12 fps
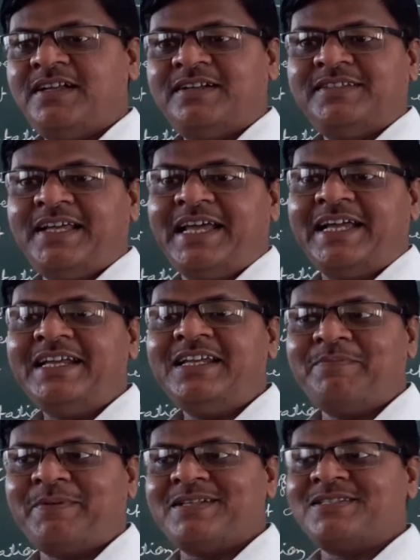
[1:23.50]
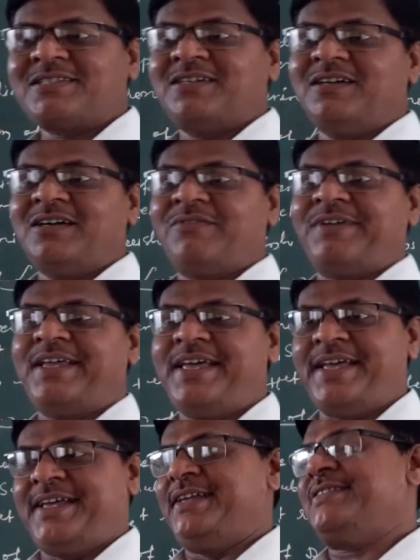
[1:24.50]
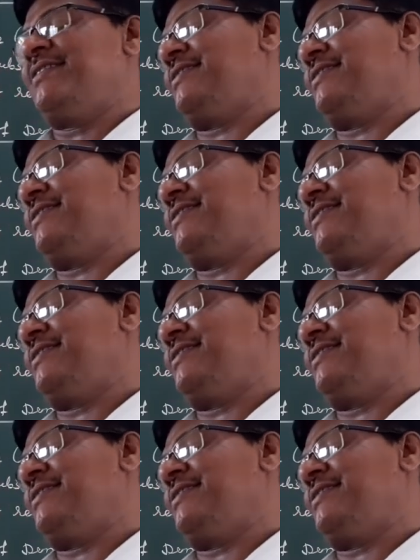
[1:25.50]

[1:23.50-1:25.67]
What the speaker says: the indifference curve is